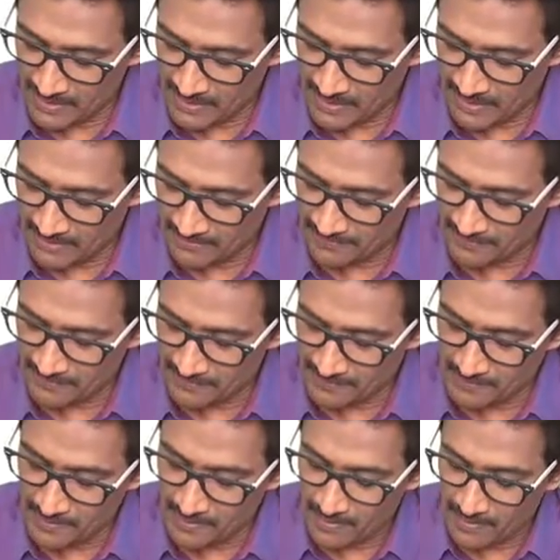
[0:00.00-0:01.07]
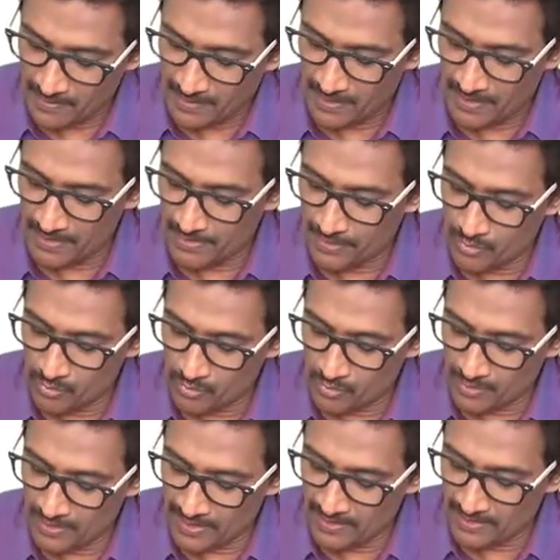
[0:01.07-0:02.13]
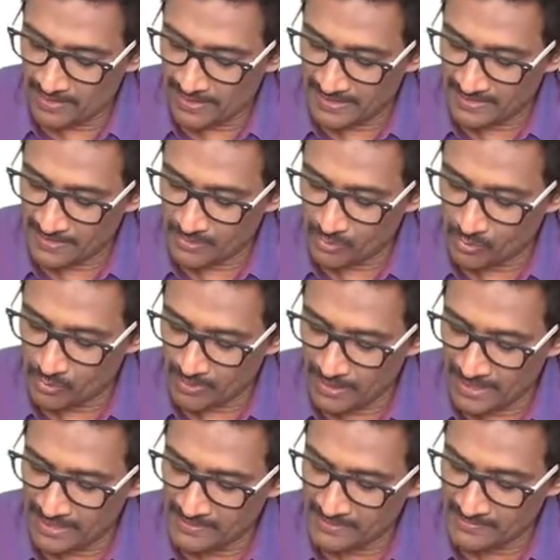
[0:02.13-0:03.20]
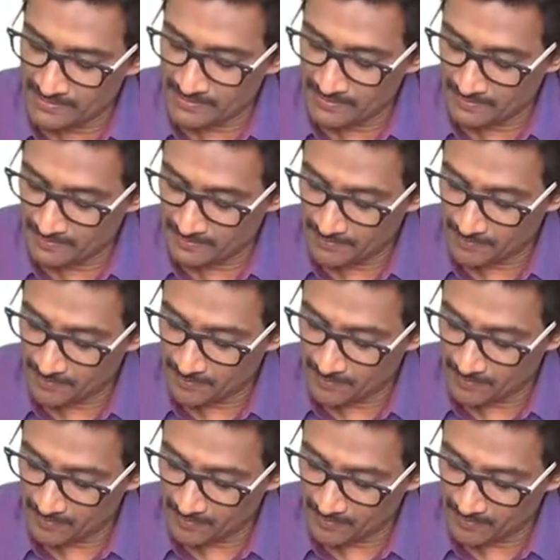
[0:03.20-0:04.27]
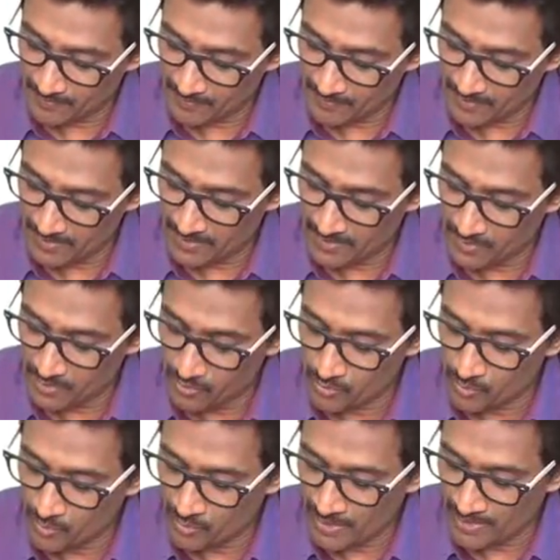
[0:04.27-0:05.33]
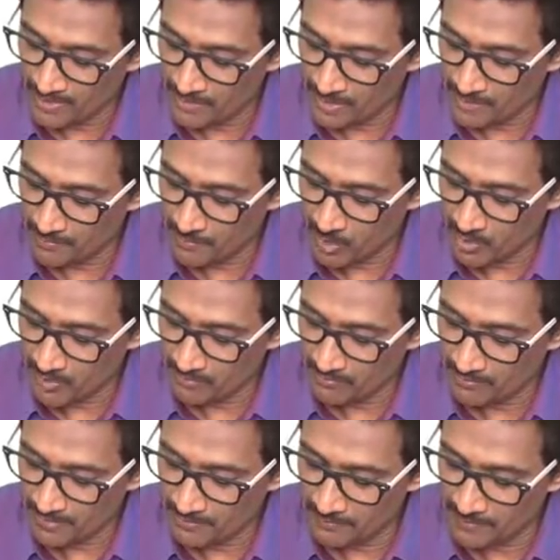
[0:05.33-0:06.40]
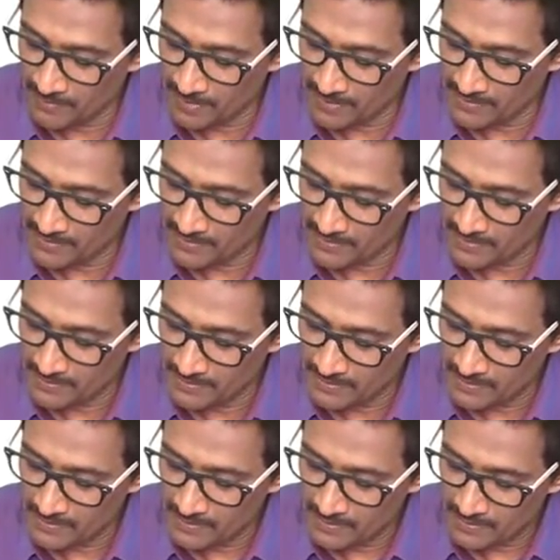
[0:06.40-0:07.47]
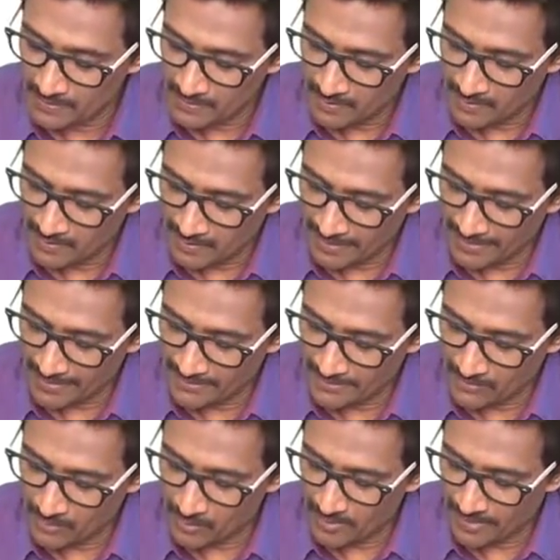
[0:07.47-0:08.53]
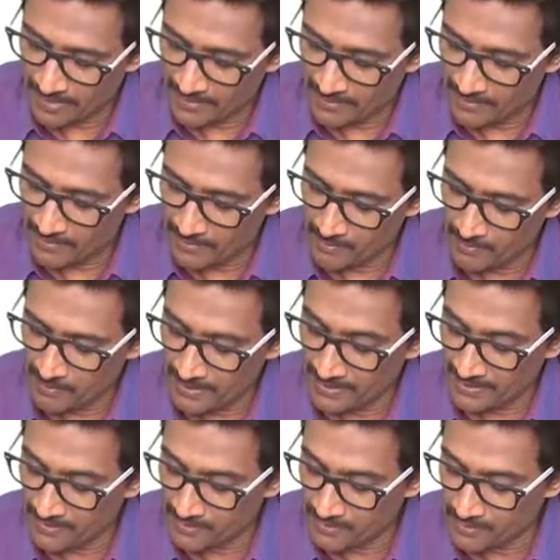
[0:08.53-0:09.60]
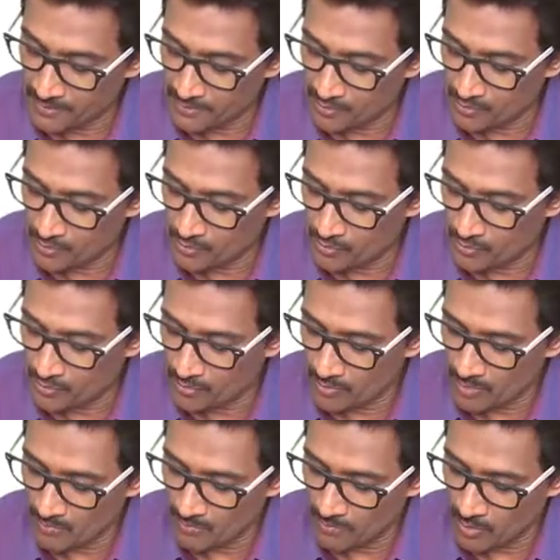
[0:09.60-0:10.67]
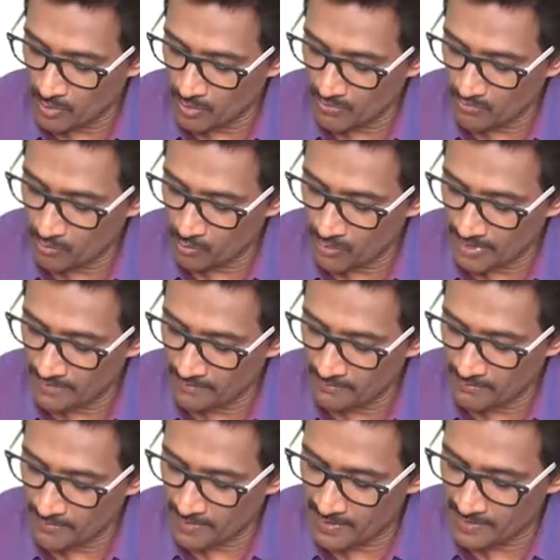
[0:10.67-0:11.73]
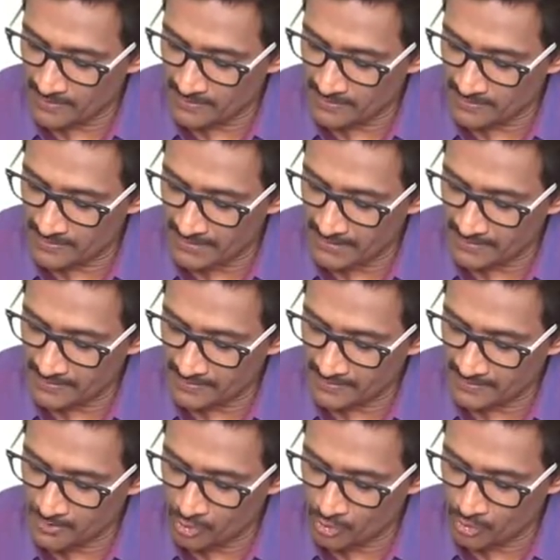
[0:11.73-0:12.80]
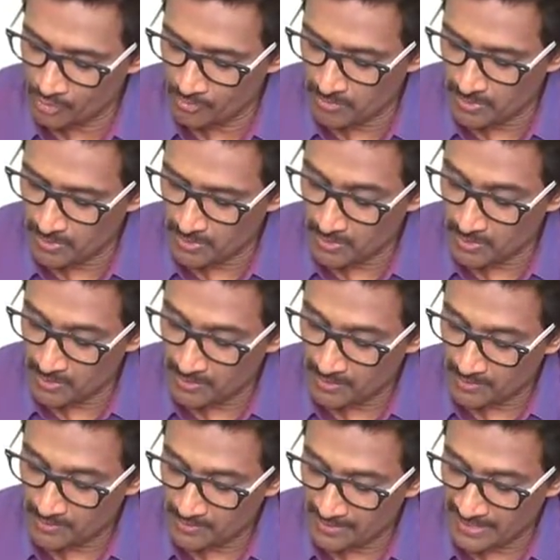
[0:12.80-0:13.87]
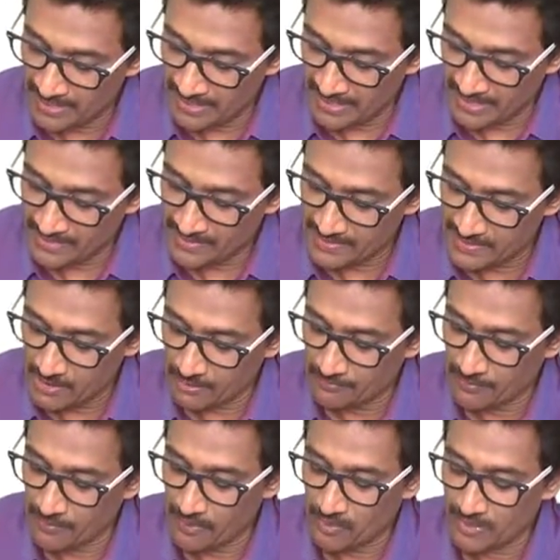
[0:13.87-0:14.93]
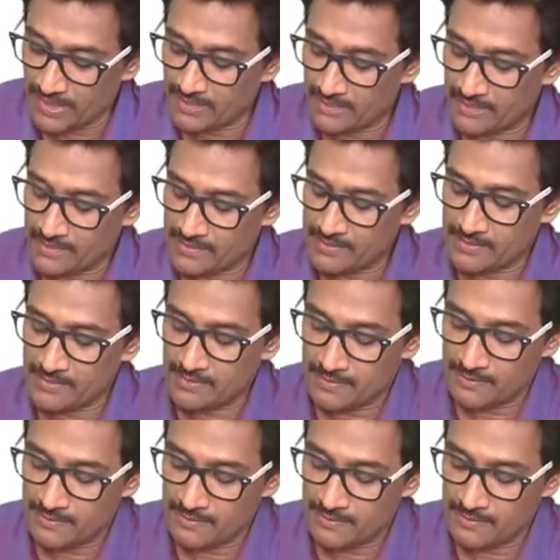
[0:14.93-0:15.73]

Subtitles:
half into e raised to x into 1 upon 1 plus x square minus 2 upon 1 plus x cube dx. Now if you look at this